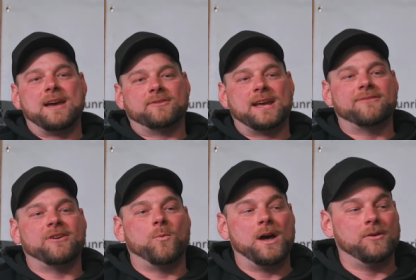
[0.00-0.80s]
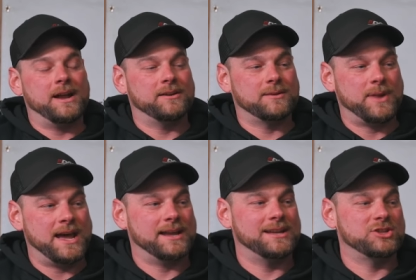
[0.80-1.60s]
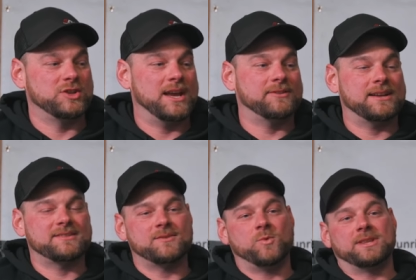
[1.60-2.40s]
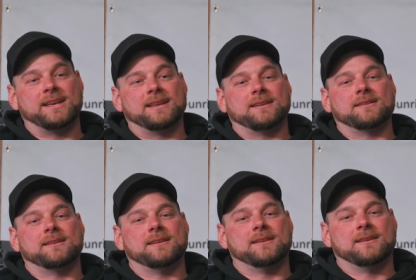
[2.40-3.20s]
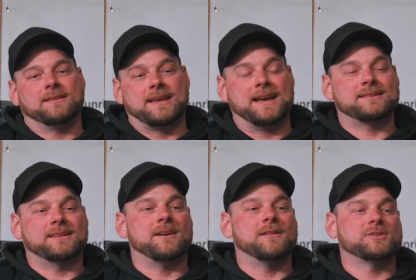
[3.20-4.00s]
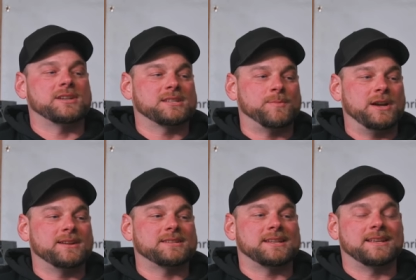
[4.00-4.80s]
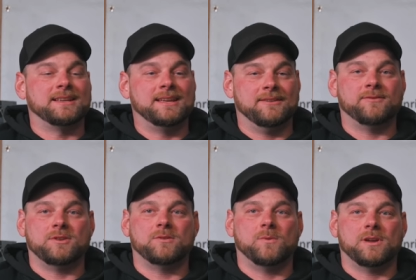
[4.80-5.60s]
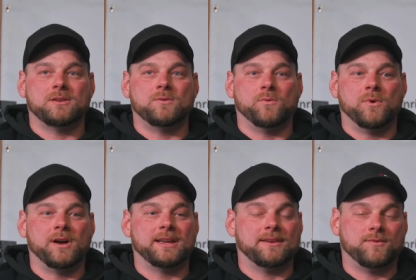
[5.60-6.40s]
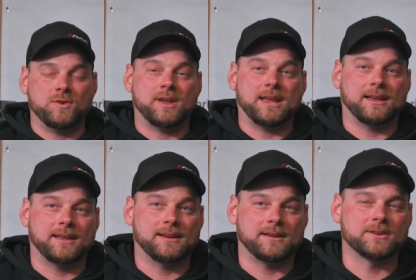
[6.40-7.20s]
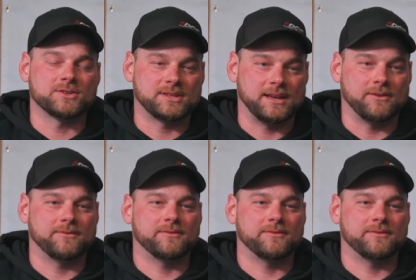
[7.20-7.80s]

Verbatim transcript: have to have a well-rounded package, and you have to have someone that can that has the knowledge and experience to give you what you want if you can't get it yourself.